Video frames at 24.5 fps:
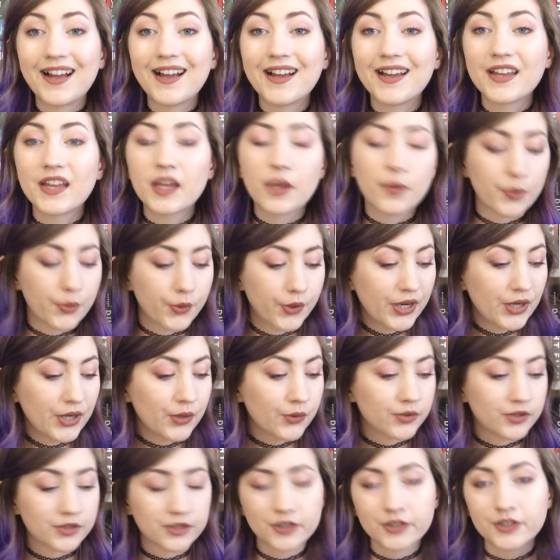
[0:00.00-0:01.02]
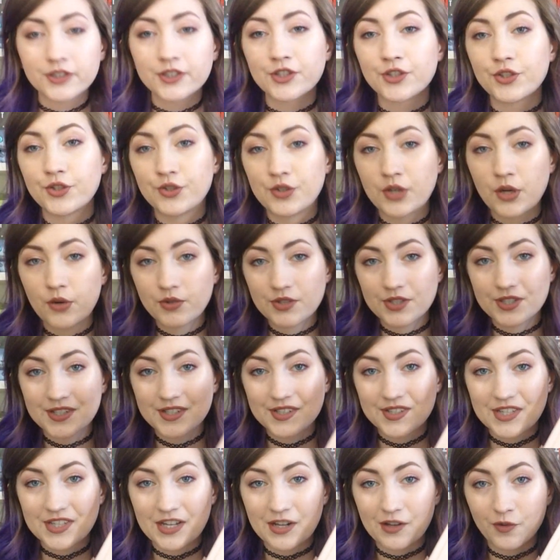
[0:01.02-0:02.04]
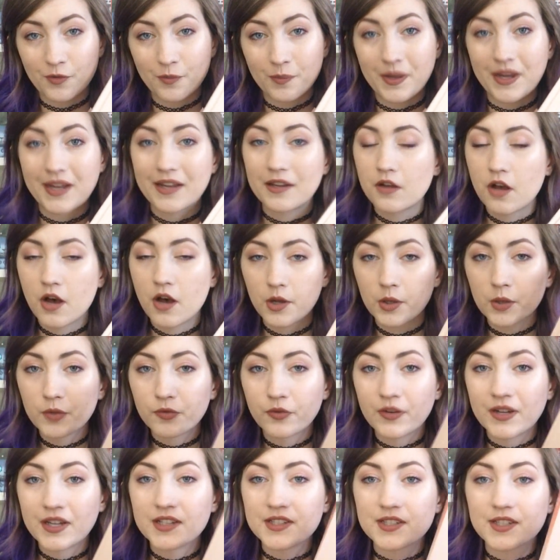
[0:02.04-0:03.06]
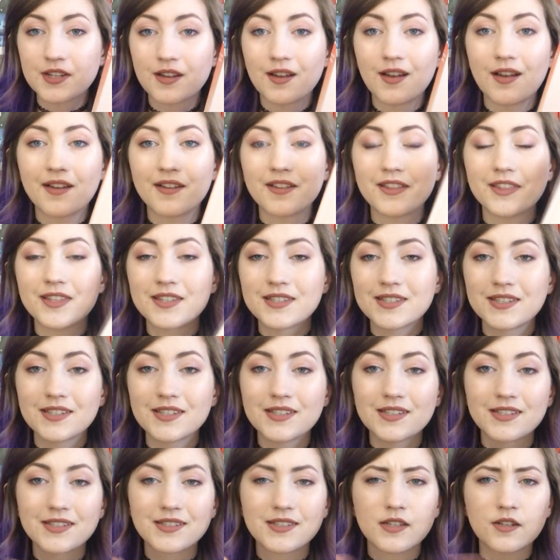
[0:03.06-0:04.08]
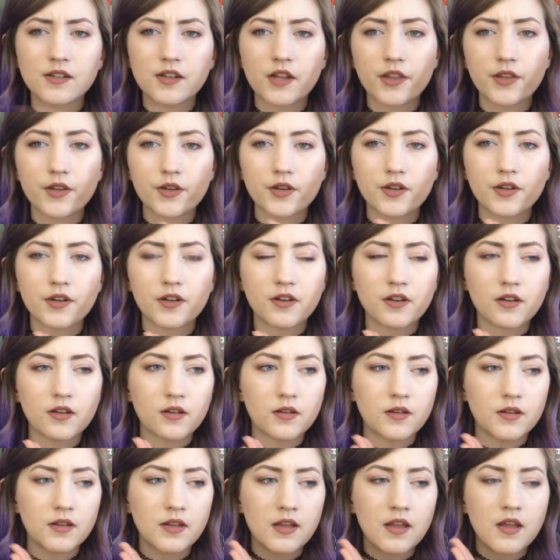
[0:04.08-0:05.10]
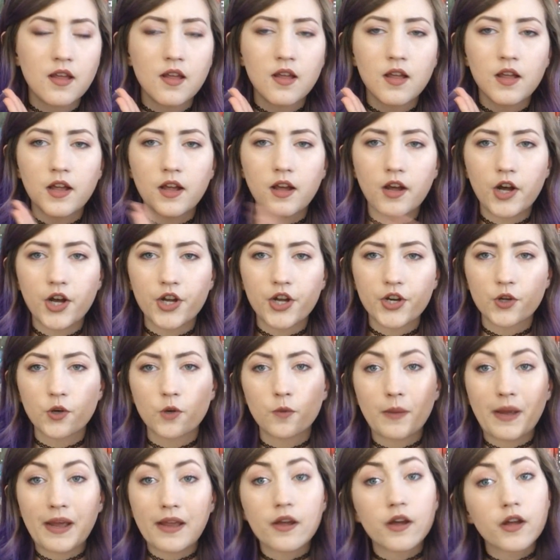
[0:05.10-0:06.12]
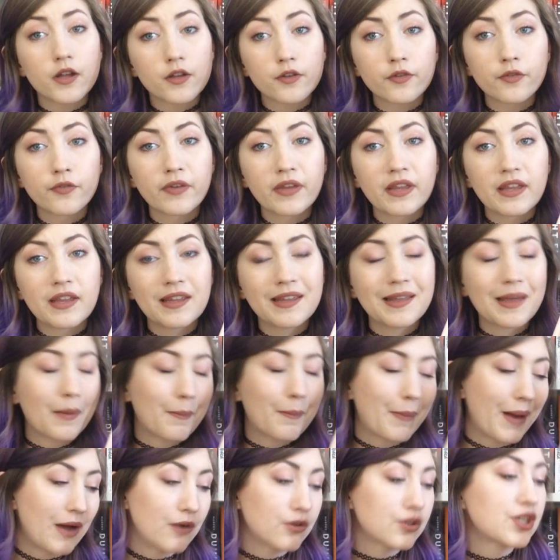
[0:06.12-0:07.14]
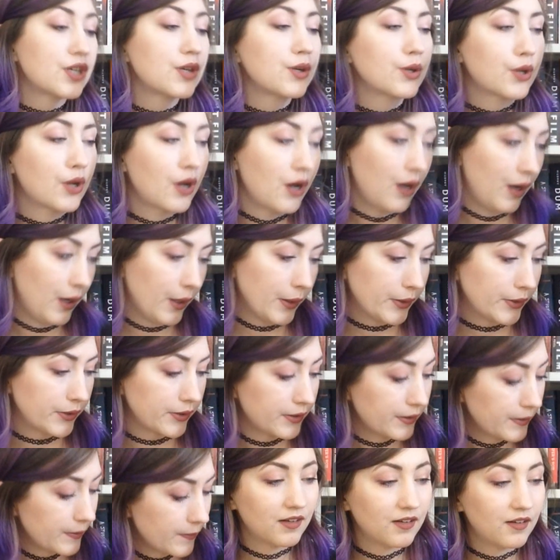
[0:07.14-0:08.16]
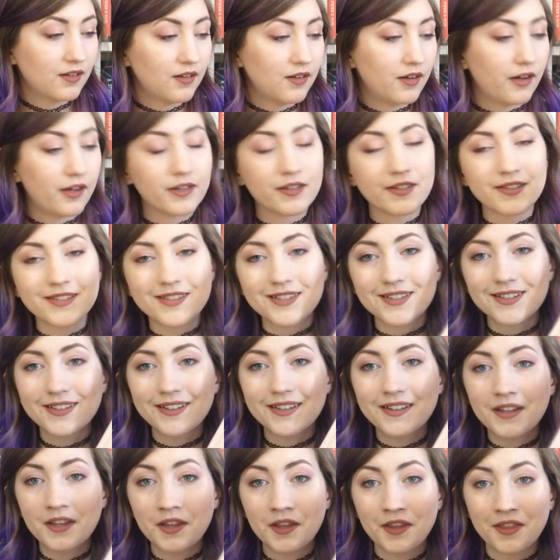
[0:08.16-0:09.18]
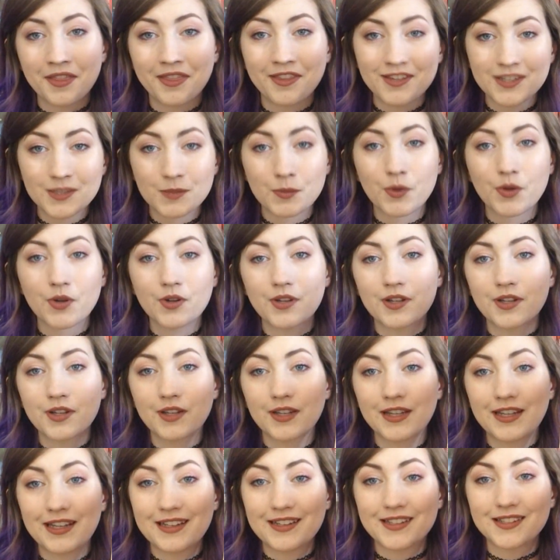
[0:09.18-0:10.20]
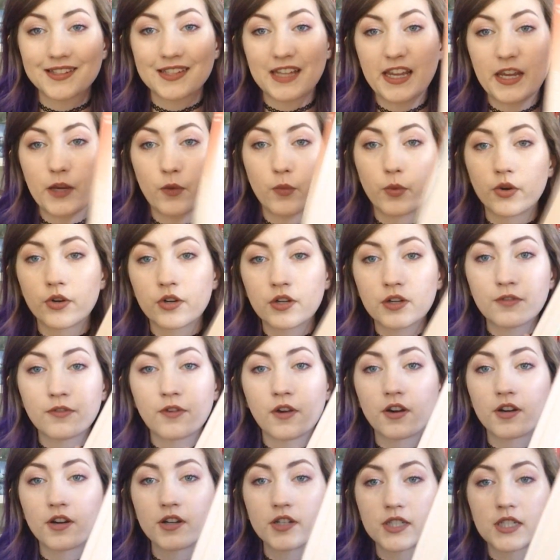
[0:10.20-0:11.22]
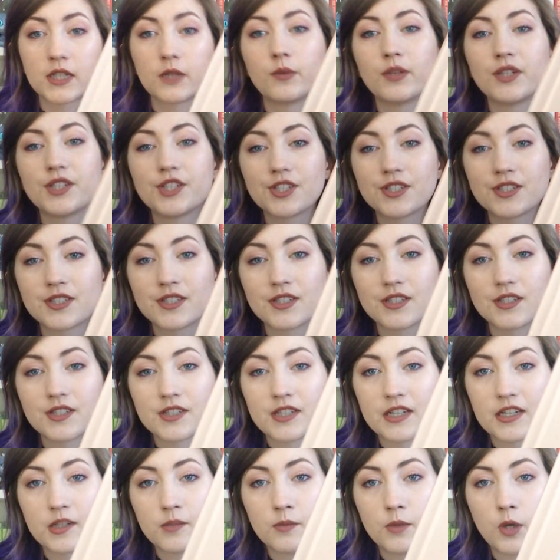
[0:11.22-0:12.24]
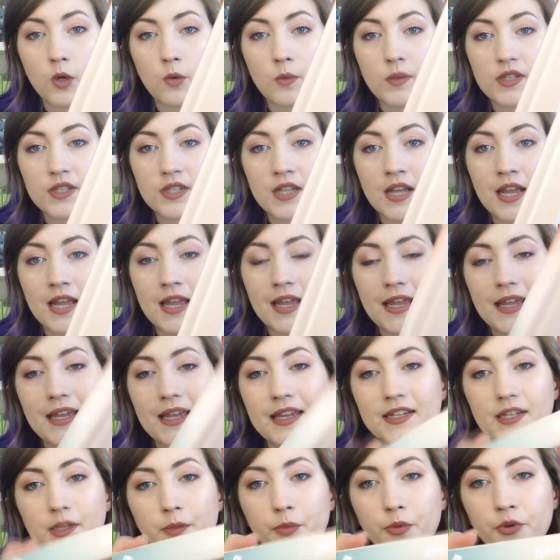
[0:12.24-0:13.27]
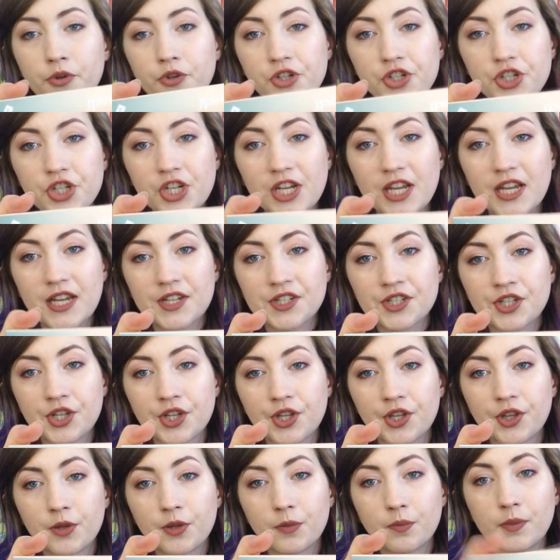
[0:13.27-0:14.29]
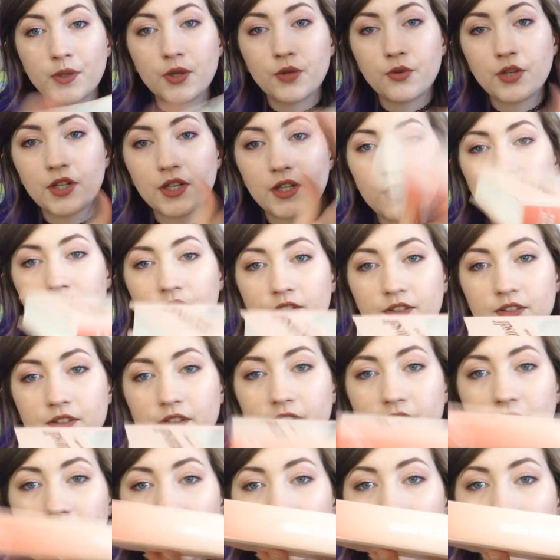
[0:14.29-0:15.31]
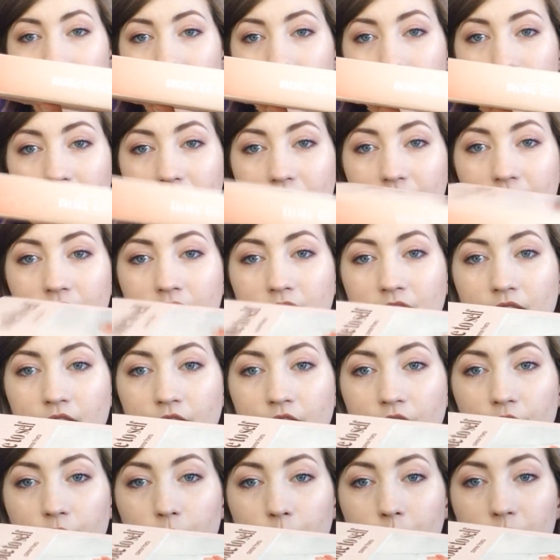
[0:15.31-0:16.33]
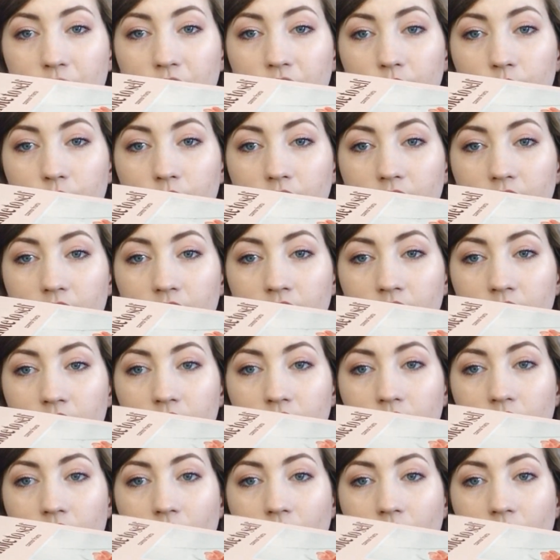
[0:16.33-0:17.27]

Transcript: I pre-ordered Note to Self by Connor Franta. This is another autobiography about Connor. Honestly, this book is a work of art. Can we just take a moment and appreciate the beauty, sorry, this way, the beauty